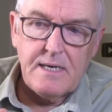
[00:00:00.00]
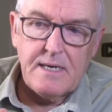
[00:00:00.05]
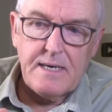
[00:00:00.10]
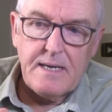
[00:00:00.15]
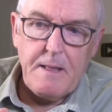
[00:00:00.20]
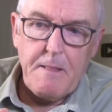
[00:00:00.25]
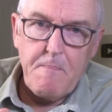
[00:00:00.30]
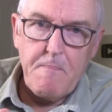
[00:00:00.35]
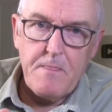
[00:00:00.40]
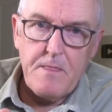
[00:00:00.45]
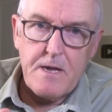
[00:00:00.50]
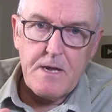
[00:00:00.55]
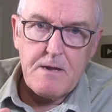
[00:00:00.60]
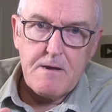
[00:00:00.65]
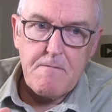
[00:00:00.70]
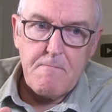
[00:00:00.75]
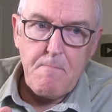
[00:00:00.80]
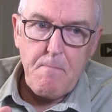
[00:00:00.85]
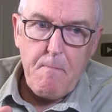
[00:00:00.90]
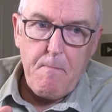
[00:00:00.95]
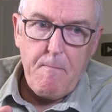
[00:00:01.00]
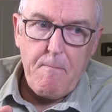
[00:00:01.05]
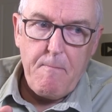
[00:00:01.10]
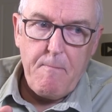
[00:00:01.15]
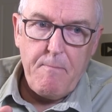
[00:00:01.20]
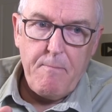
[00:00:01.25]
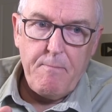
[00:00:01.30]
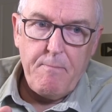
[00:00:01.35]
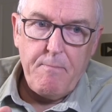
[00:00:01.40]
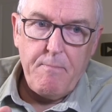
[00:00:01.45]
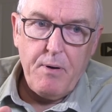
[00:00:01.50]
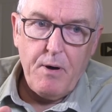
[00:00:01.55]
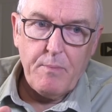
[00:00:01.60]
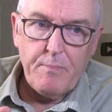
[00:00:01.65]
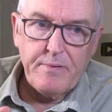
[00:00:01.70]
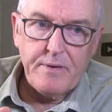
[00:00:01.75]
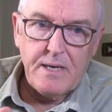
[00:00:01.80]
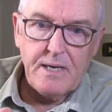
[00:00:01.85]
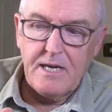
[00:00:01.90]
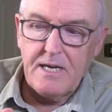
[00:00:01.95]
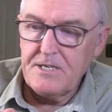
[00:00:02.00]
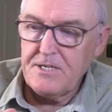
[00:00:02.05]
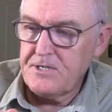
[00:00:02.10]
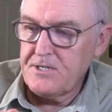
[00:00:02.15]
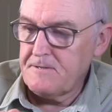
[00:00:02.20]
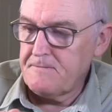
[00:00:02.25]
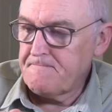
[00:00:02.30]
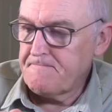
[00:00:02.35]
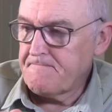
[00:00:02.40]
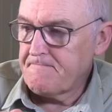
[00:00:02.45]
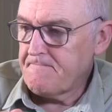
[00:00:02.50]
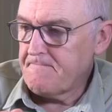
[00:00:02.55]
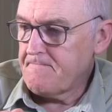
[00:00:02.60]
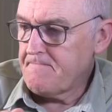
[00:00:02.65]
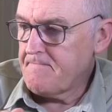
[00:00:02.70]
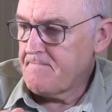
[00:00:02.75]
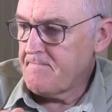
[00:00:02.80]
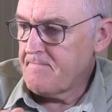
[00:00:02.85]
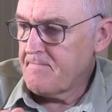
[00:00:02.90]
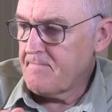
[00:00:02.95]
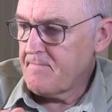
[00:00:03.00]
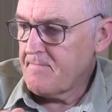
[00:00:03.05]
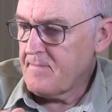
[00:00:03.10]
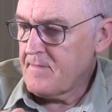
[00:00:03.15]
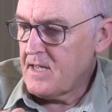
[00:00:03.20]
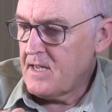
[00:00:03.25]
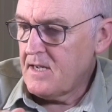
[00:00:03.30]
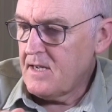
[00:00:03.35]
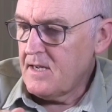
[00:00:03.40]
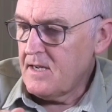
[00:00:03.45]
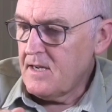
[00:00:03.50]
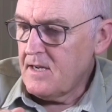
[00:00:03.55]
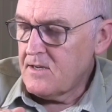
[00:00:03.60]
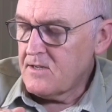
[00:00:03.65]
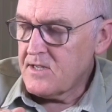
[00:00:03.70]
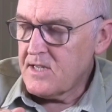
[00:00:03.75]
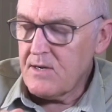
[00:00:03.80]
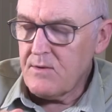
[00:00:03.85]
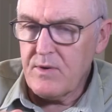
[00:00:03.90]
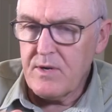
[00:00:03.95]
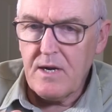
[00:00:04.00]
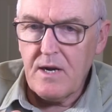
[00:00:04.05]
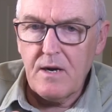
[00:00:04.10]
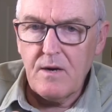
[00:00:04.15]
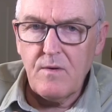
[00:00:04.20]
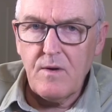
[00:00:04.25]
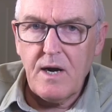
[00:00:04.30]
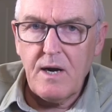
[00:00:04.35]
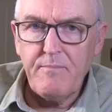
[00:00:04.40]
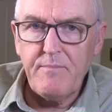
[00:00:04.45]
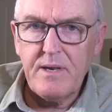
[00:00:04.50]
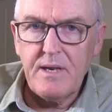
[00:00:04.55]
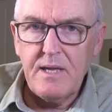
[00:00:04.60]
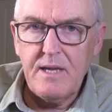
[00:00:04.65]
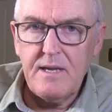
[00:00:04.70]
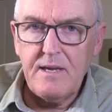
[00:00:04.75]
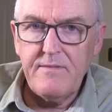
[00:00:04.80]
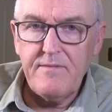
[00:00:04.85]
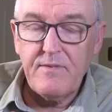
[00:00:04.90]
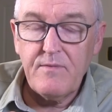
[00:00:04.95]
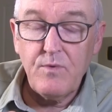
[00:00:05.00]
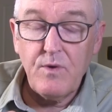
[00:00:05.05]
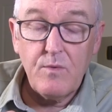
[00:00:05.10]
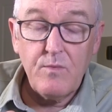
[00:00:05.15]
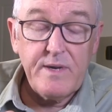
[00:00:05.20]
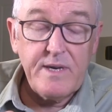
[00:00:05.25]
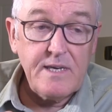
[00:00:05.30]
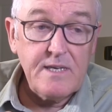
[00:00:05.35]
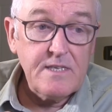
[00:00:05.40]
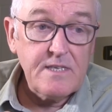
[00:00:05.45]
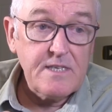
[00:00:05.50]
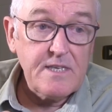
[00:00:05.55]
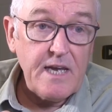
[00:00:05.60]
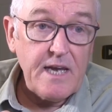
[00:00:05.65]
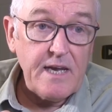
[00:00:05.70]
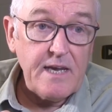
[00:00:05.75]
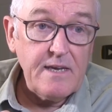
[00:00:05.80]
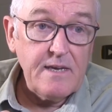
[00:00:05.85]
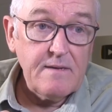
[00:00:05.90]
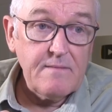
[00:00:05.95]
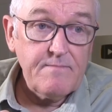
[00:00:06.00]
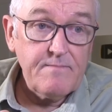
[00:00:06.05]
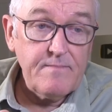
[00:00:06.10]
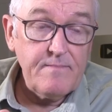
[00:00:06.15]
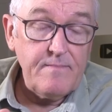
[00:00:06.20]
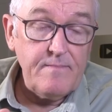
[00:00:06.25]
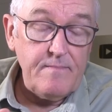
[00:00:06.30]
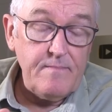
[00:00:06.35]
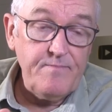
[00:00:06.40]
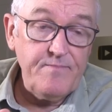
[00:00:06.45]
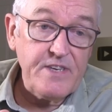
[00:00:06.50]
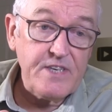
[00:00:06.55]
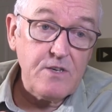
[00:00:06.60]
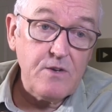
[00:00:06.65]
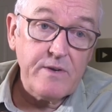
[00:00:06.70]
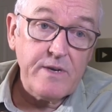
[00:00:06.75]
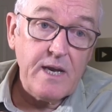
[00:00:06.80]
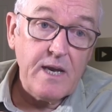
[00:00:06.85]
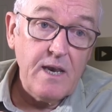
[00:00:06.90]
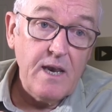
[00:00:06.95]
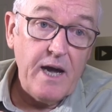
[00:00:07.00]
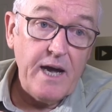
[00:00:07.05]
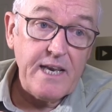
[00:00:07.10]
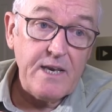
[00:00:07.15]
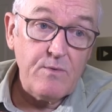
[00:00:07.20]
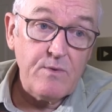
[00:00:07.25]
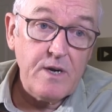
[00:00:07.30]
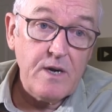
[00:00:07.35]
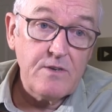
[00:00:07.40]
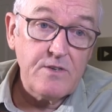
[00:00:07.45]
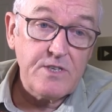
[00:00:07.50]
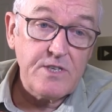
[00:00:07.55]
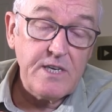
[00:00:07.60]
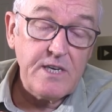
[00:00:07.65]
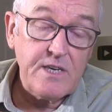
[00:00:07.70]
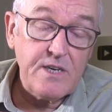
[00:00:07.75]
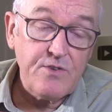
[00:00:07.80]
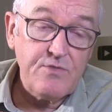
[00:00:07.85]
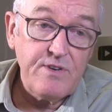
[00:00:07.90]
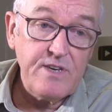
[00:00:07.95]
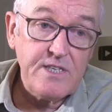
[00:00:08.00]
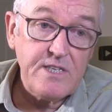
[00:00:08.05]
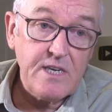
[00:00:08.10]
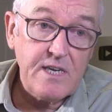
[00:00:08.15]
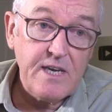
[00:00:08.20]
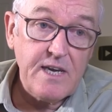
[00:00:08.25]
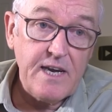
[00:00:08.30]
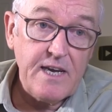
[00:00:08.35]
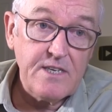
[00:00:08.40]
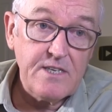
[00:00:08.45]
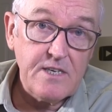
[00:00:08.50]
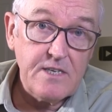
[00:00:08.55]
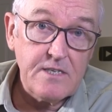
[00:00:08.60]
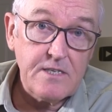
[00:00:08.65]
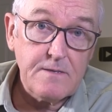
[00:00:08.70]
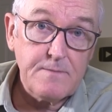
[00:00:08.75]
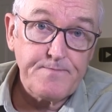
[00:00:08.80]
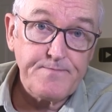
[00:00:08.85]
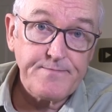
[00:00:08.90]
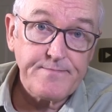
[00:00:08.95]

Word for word: in the population. So there we go. I believe what we can say, it's looking likely we're going to see increasing cases